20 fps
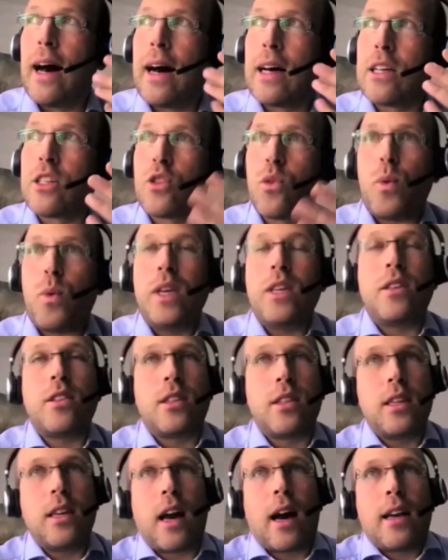I
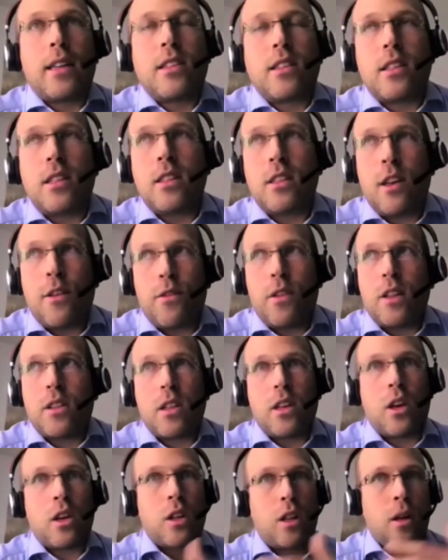see
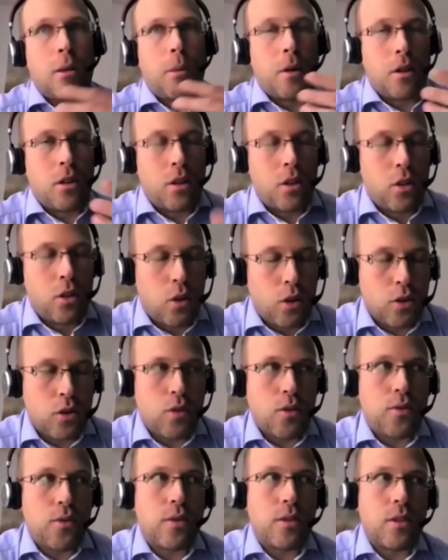definitely a
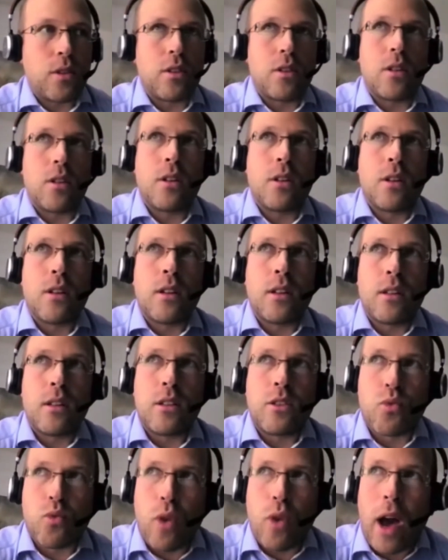lot of
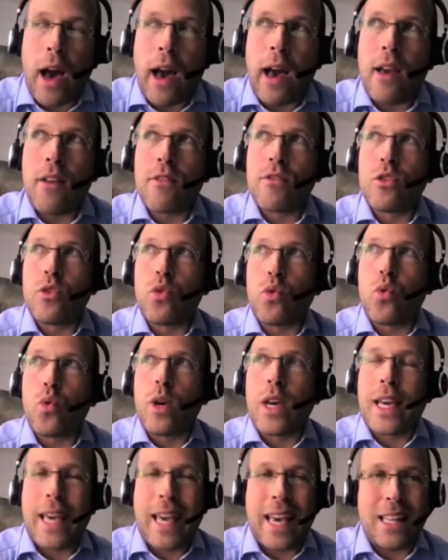drive
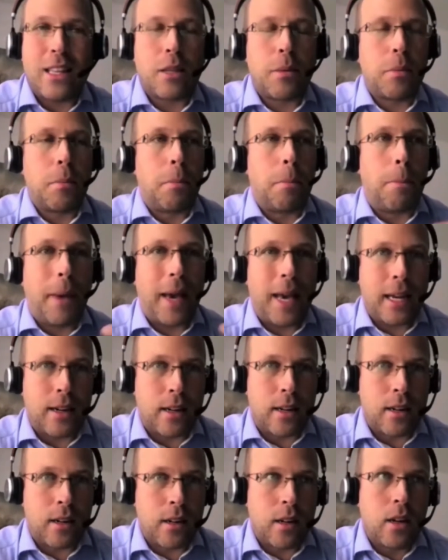to get
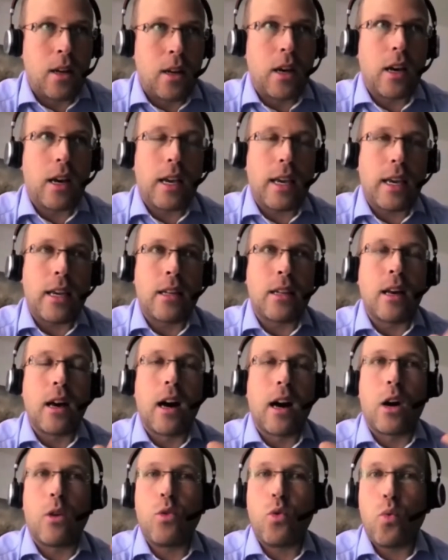better in
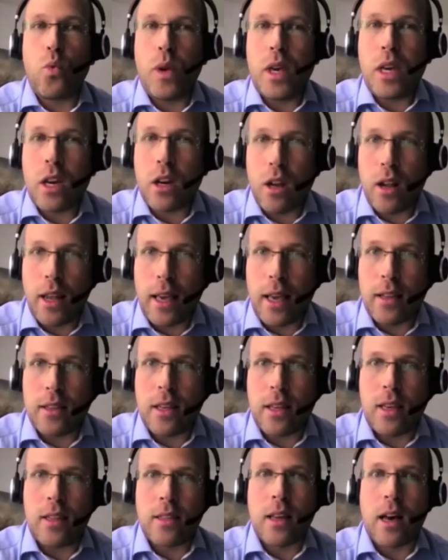how do we
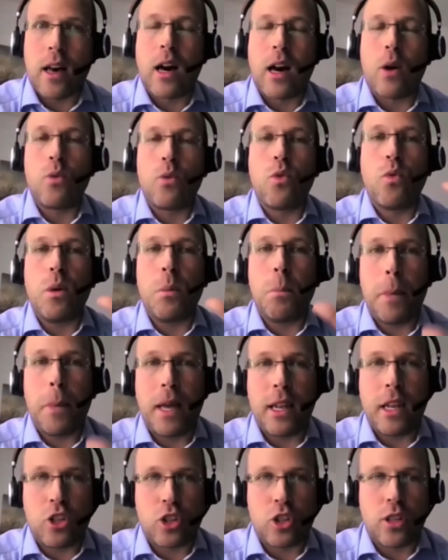collect data, how do we
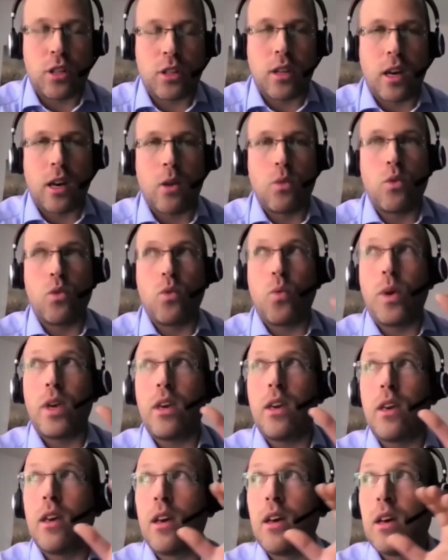manage it, how do
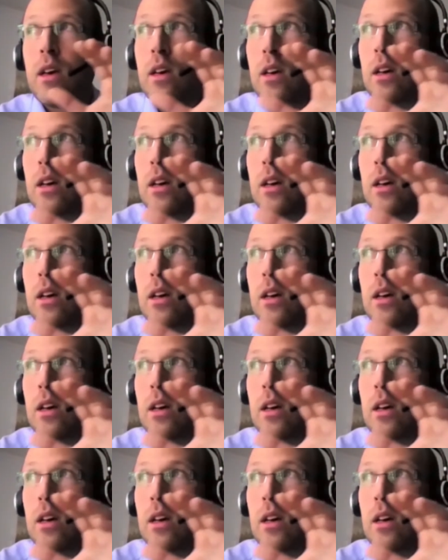we